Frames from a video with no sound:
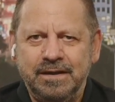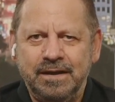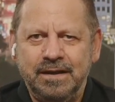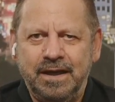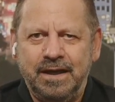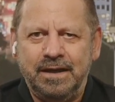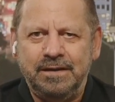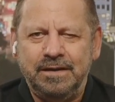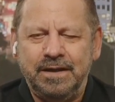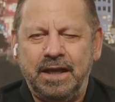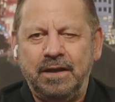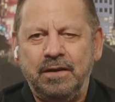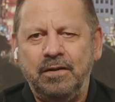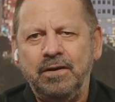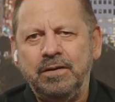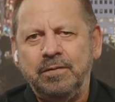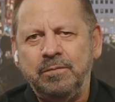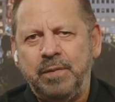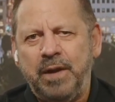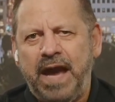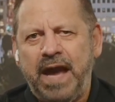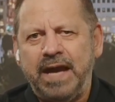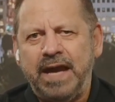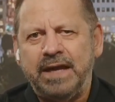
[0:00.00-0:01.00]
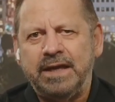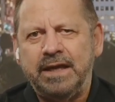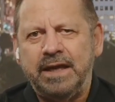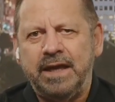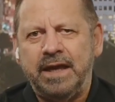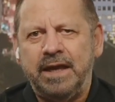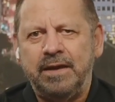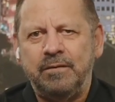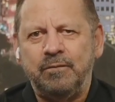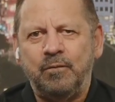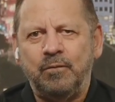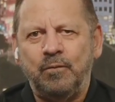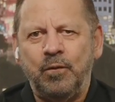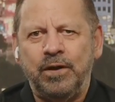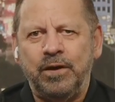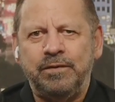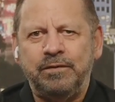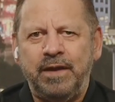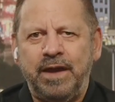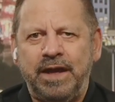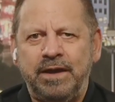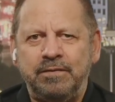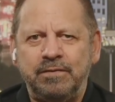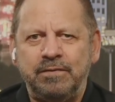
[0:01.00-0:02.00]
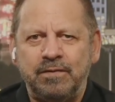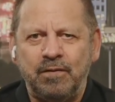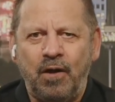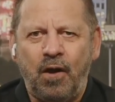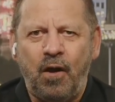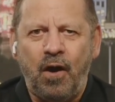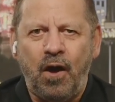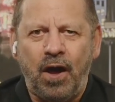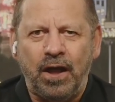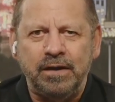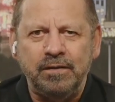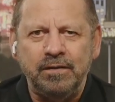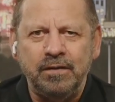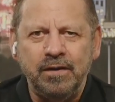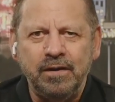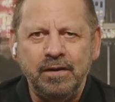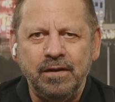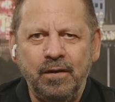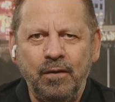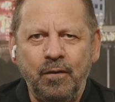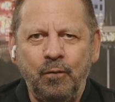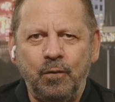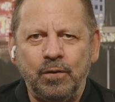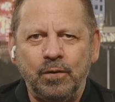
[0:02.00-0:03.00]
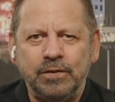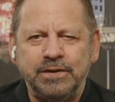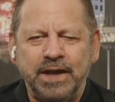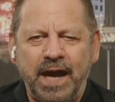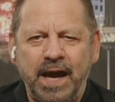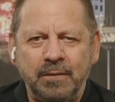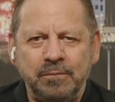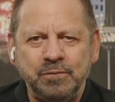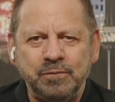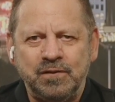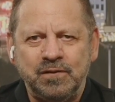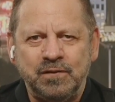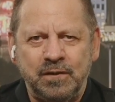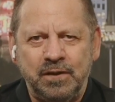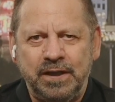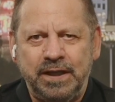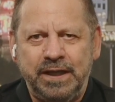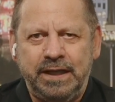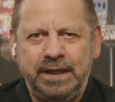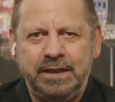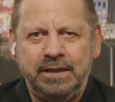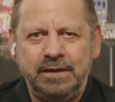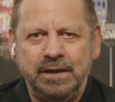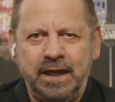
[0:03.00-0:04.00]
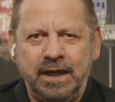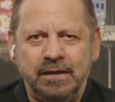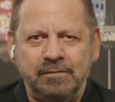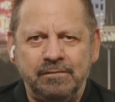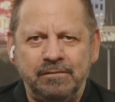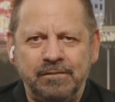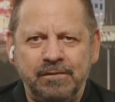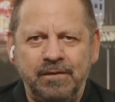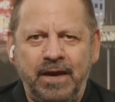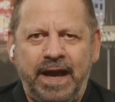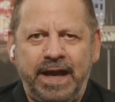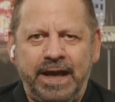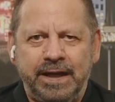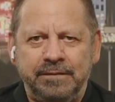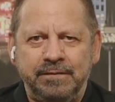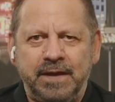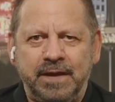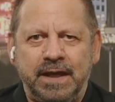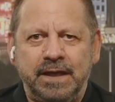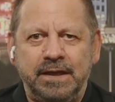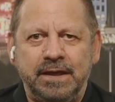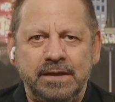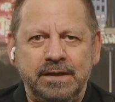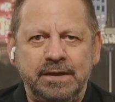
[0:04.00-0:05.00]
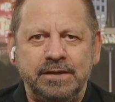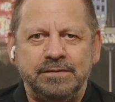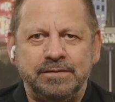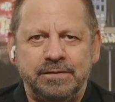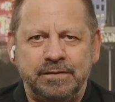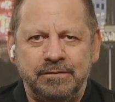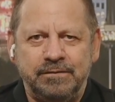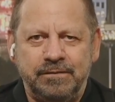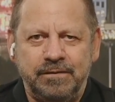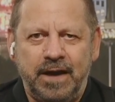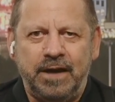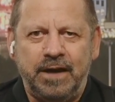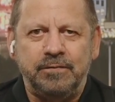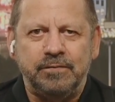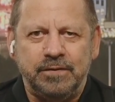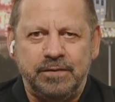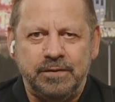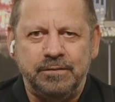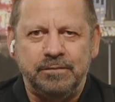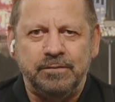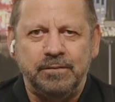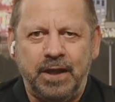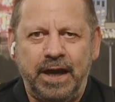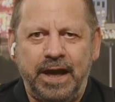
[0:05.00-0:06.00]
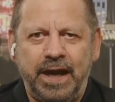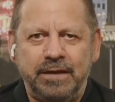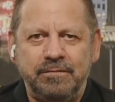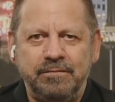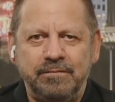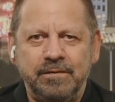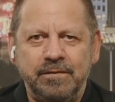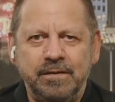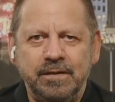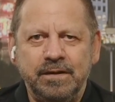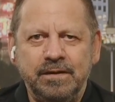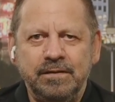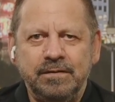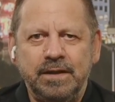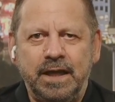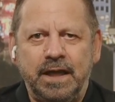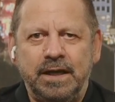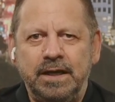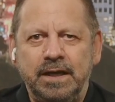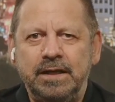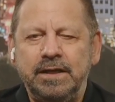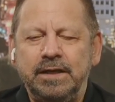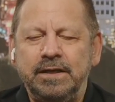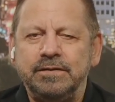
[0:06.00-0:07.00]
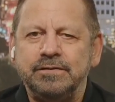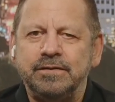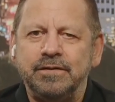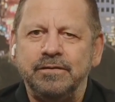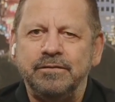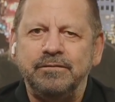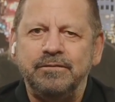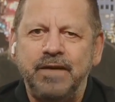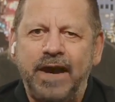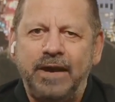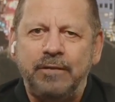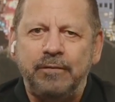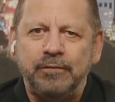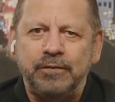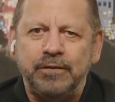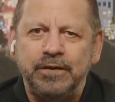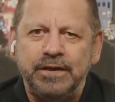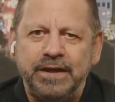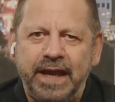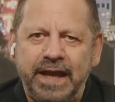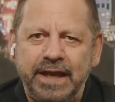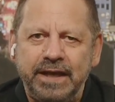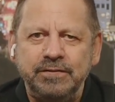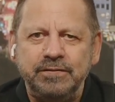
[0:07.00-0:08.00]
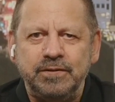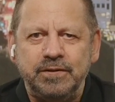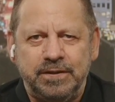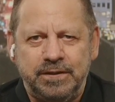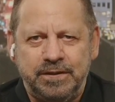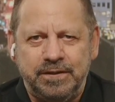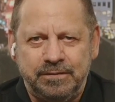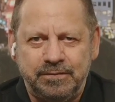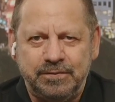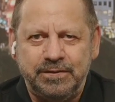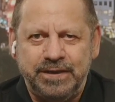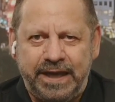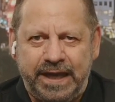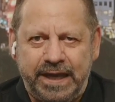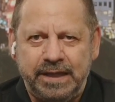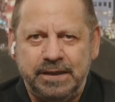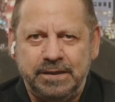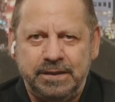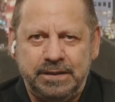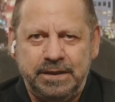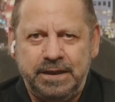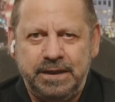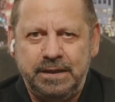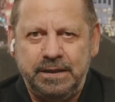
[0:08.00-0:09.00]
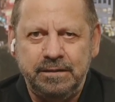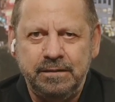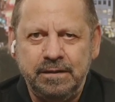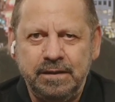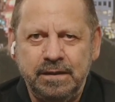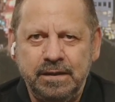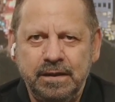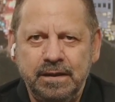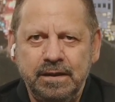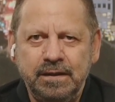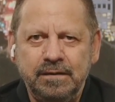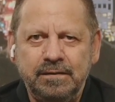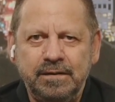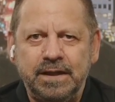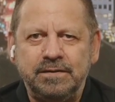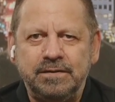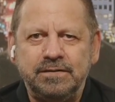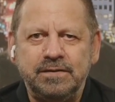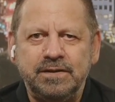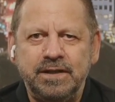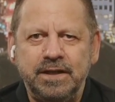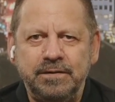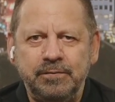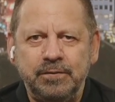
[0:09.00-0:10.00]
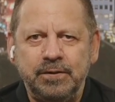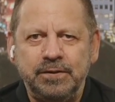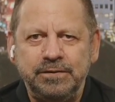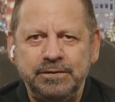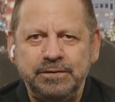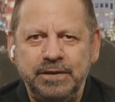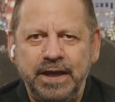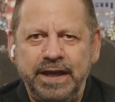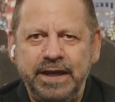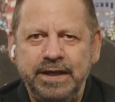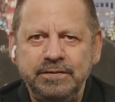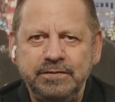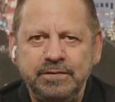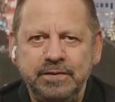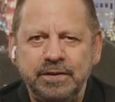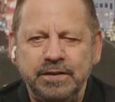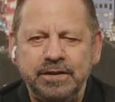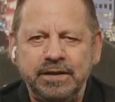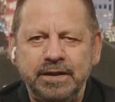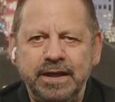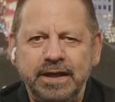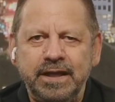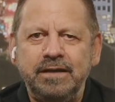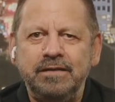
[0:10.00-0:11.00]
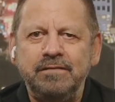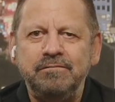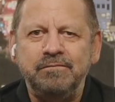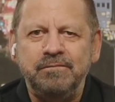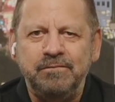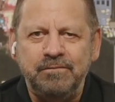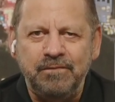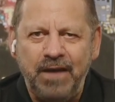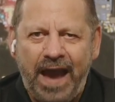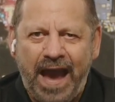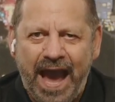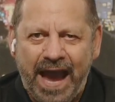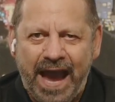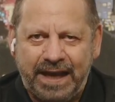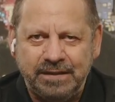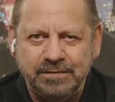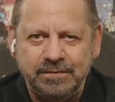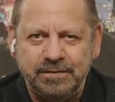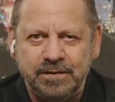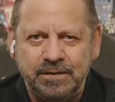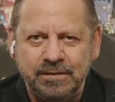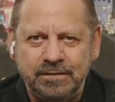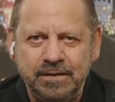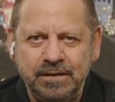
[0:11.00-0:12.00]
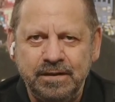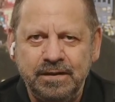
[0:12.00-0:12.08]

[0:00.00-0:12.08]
And they look back at what they thought was obsolete and find that it is the fountain of life, that it is the foundation of sanity, that civilization, in fact,